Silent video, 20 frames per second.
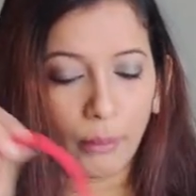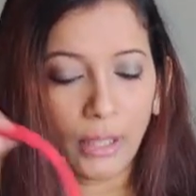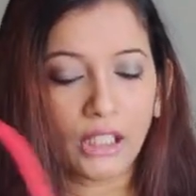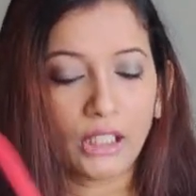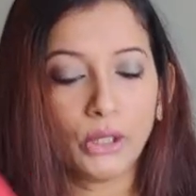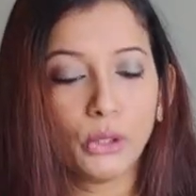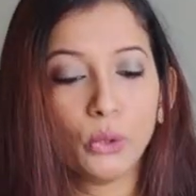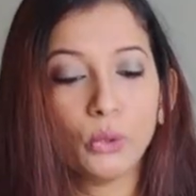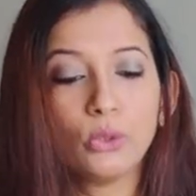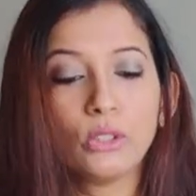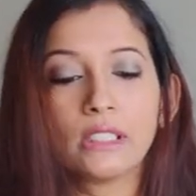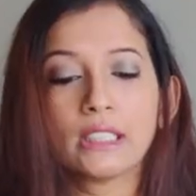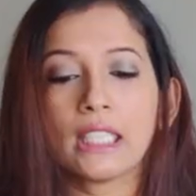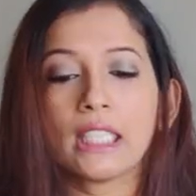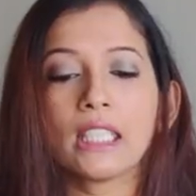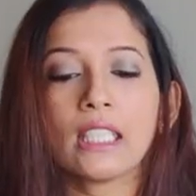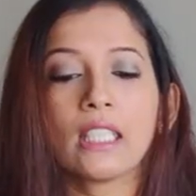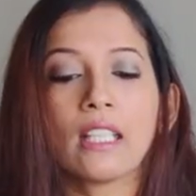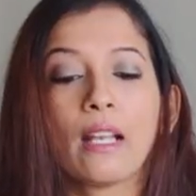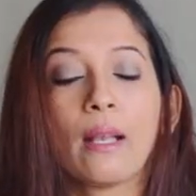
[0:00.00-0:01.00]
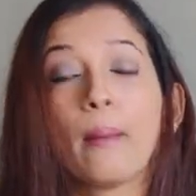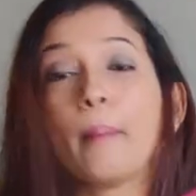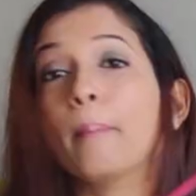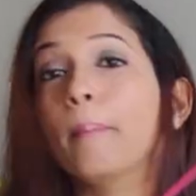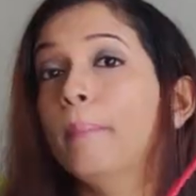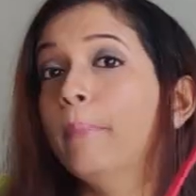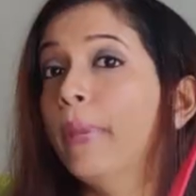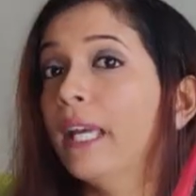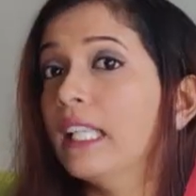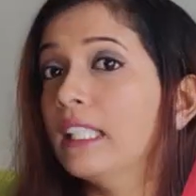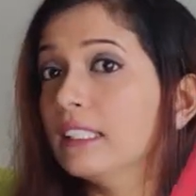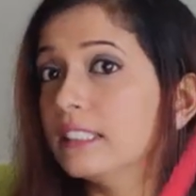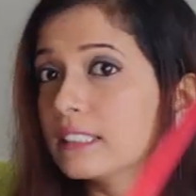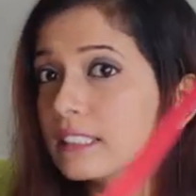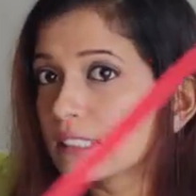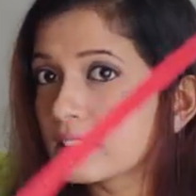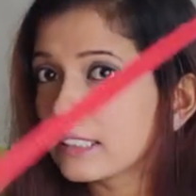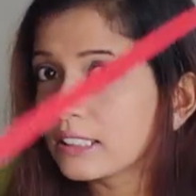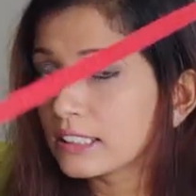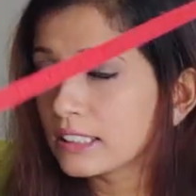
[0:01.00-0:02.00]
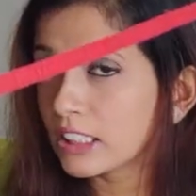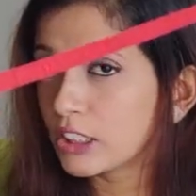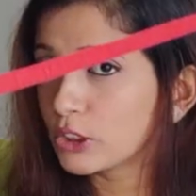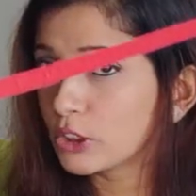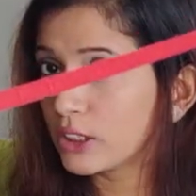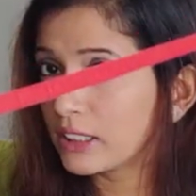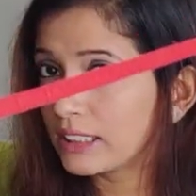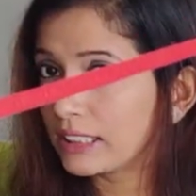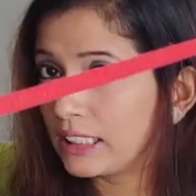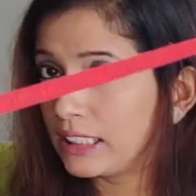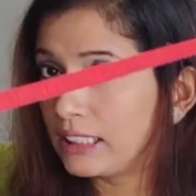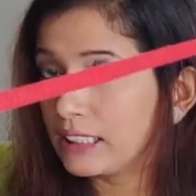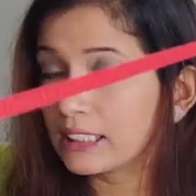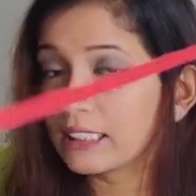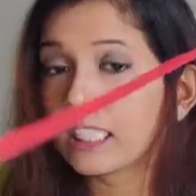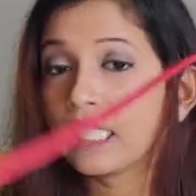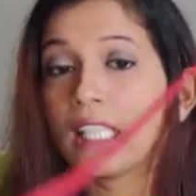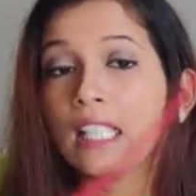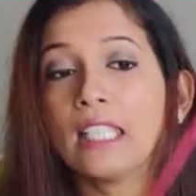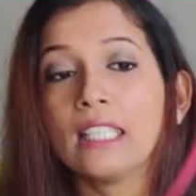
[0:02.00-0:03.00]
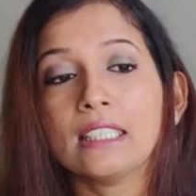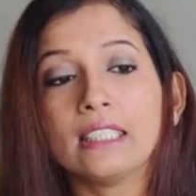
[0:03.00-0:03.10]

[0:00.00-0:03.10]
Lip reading: by using belts such as these.